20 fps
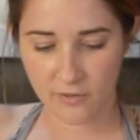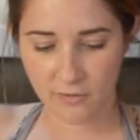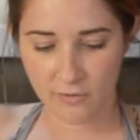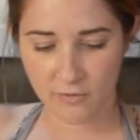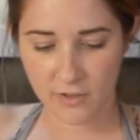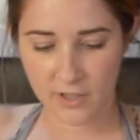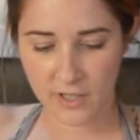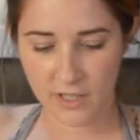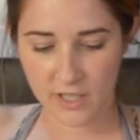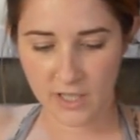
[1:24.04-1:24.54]

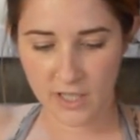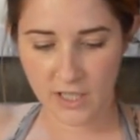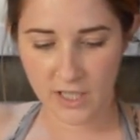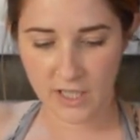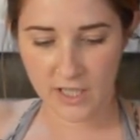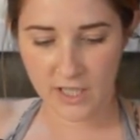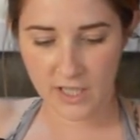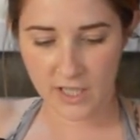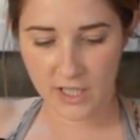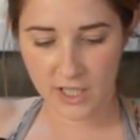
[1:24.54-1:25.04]

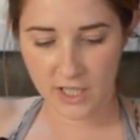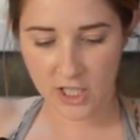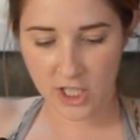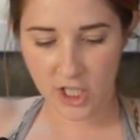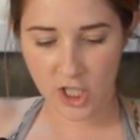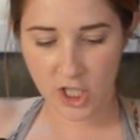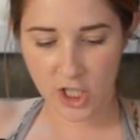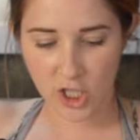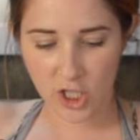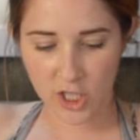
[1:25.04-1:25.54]
really
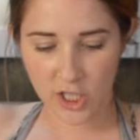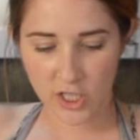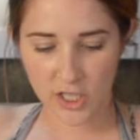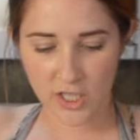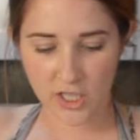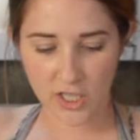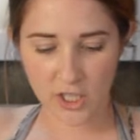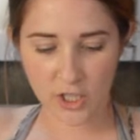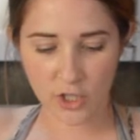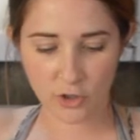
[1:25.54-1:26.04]

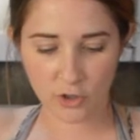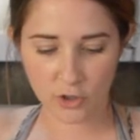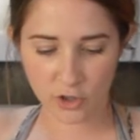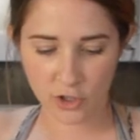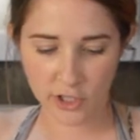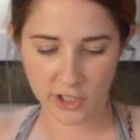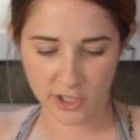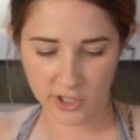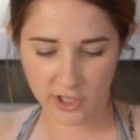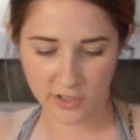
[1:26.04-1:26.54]
good
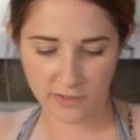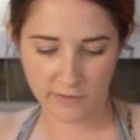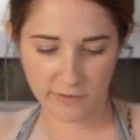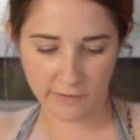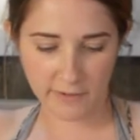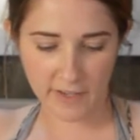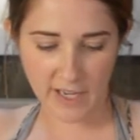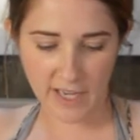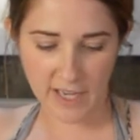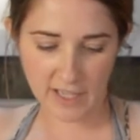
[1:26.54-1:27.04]
nutrition
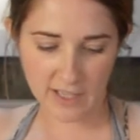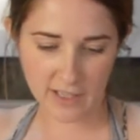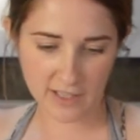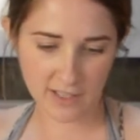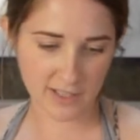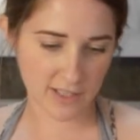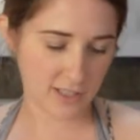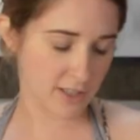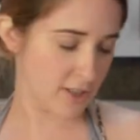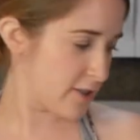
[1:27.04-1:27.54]

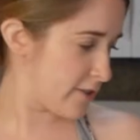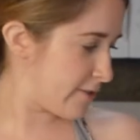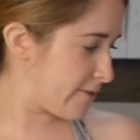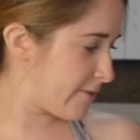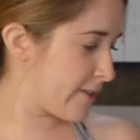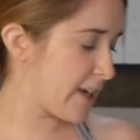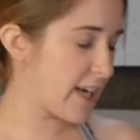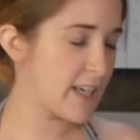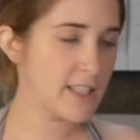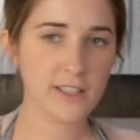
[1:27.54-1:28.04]
facts. You know,
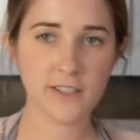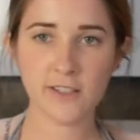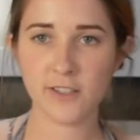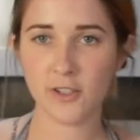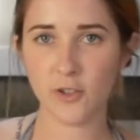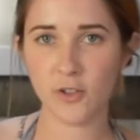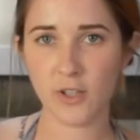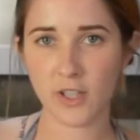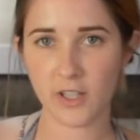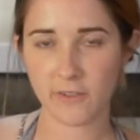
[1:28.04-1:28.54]
fat's
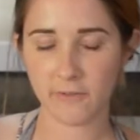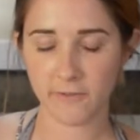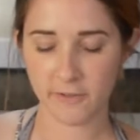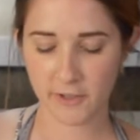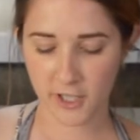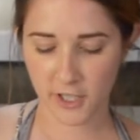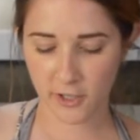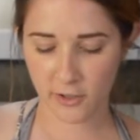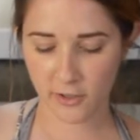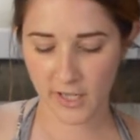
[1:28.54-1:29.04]
so good for
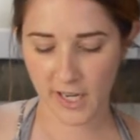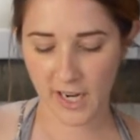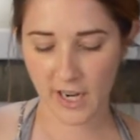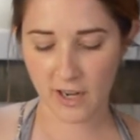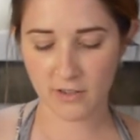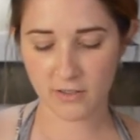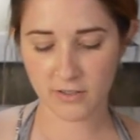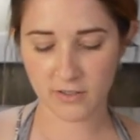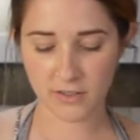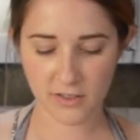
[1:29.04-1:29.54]
you
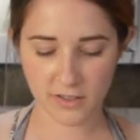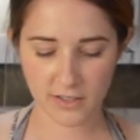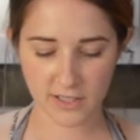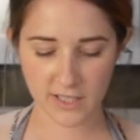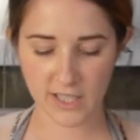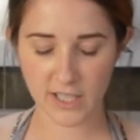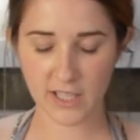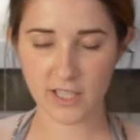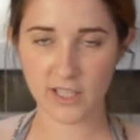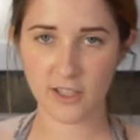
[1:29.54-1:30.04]
now.
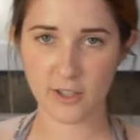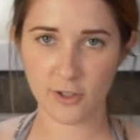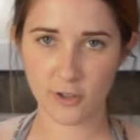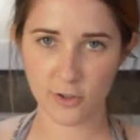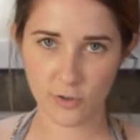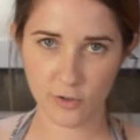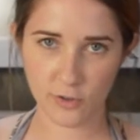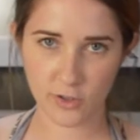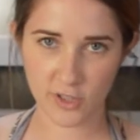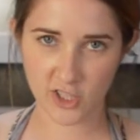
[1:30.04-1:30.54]

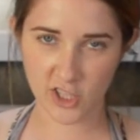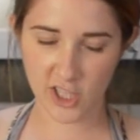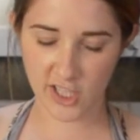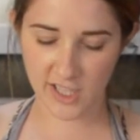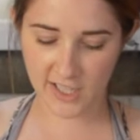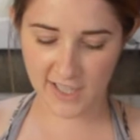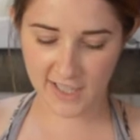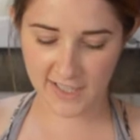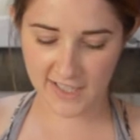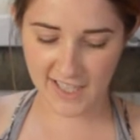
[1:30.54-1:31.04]

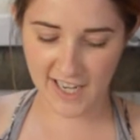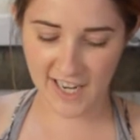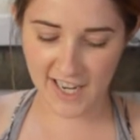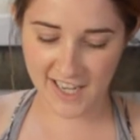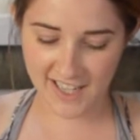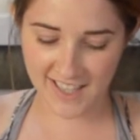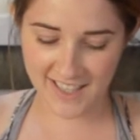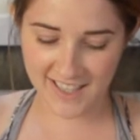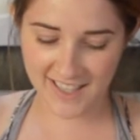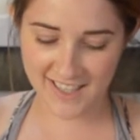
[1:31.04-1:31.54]
Ketogenic
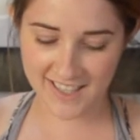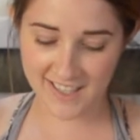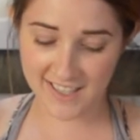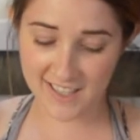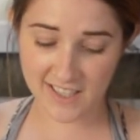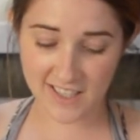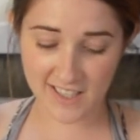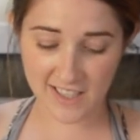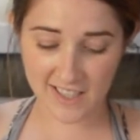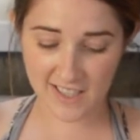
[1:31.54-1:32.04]
diet
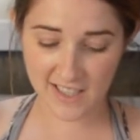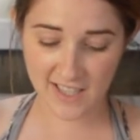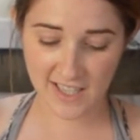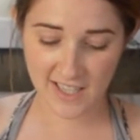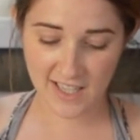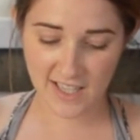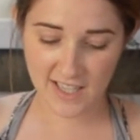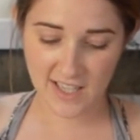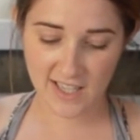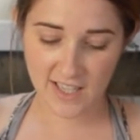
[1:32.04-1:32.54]
is
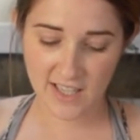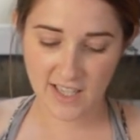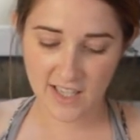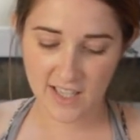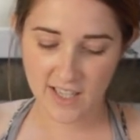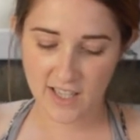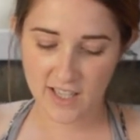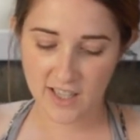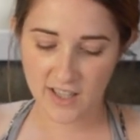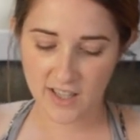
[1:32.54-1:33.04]

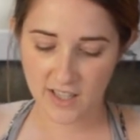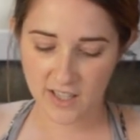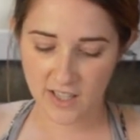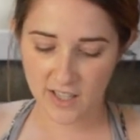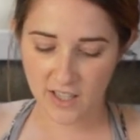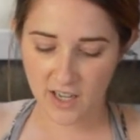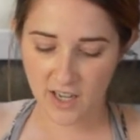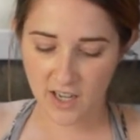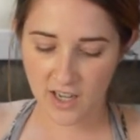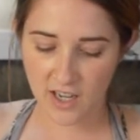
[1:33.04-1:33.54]
the
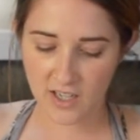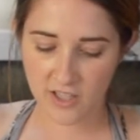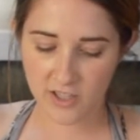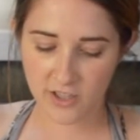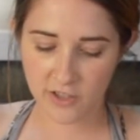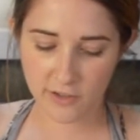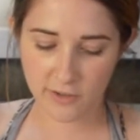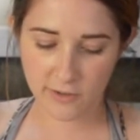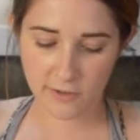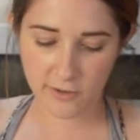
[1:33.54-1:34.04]
hot
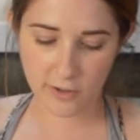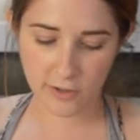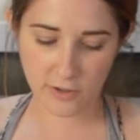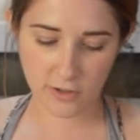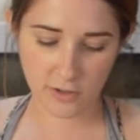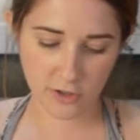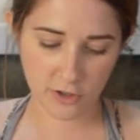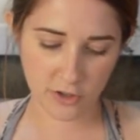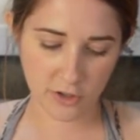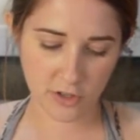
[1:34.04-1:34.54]
new
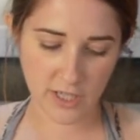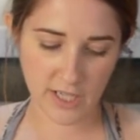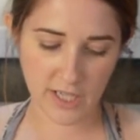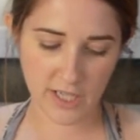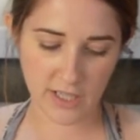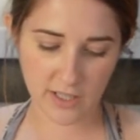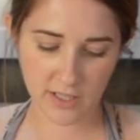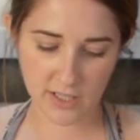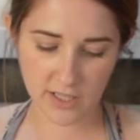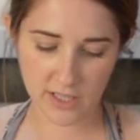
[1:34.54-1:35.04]

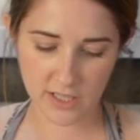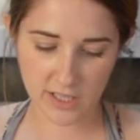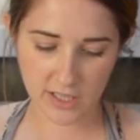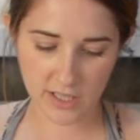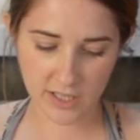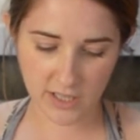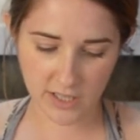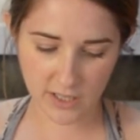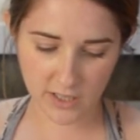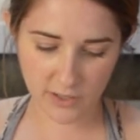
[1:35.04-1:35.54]
trend.
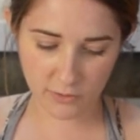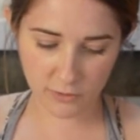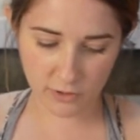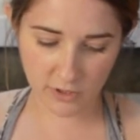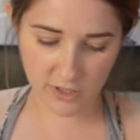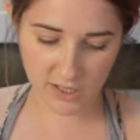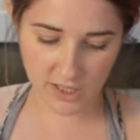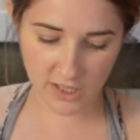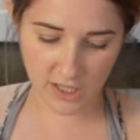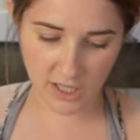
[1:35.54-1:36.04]
We'll
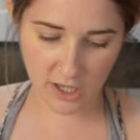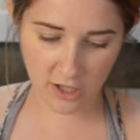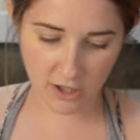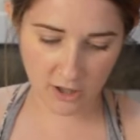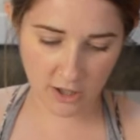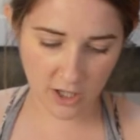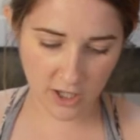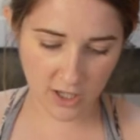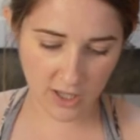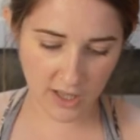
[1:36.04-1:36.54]
see how
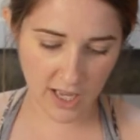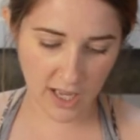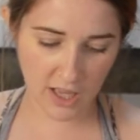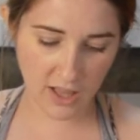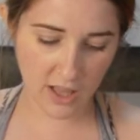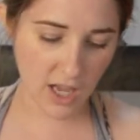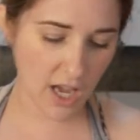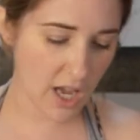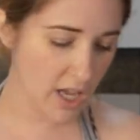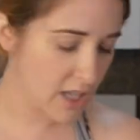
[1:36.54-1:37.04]
long that
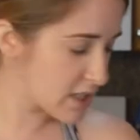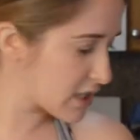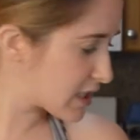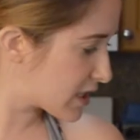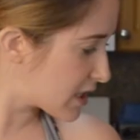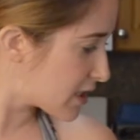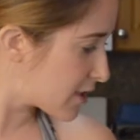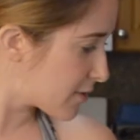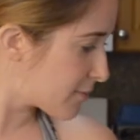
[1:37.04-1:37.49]
lasts.